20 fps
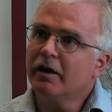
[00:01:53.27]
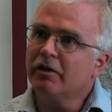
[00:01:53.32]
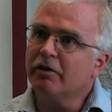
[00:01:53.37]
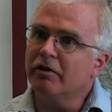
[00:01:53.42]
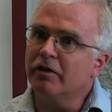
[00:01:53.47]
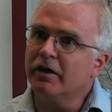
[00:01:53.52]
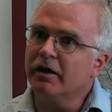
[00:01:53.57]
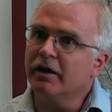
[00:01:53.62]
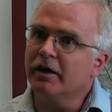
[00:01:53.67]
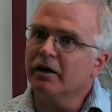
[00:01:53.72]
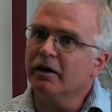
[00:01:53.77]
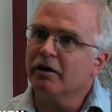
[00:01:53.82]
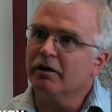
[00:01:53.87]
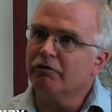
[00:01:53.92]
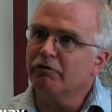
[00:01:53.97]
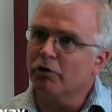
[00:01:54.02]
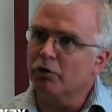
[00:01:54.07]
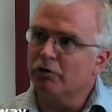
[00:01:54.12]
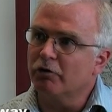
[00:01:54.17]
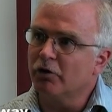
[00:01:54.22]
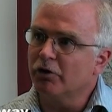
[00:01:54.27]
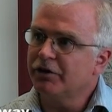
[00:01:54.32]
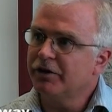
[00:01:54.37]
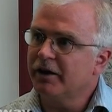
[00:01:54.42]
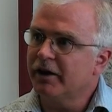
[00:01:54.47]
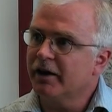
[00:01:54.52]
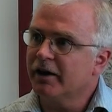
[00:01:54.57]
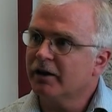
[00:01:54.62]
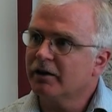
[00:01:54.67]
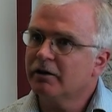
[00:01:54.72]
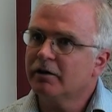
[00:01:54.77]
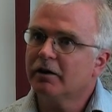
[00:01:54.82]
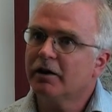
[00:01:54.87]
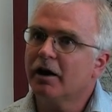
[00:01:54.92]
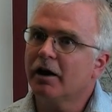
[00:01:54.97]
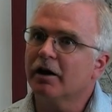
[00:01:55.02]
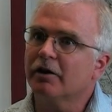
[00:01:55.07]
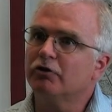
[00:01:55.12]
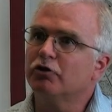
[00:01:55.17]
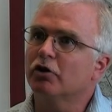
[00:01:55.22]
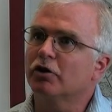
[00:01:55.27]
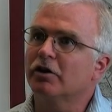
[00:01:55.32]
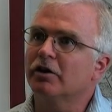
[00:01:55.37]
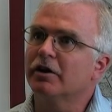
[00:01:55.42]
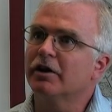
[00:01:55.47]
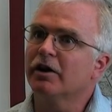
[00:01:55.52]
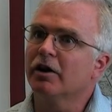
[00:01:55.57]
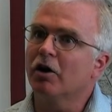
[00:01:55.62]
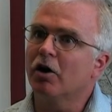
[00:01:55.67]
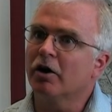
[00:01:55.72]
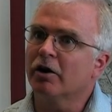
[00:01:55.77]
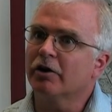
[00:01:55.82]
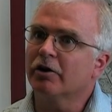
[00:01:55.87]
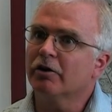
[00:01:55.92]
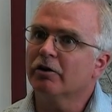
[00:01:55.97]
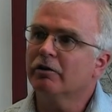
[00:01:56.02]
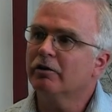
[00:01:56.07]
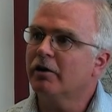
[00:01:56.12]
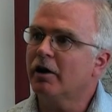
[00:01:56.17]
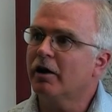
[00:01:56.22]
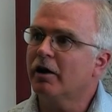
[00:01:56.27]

The photovoltaic took a little longer.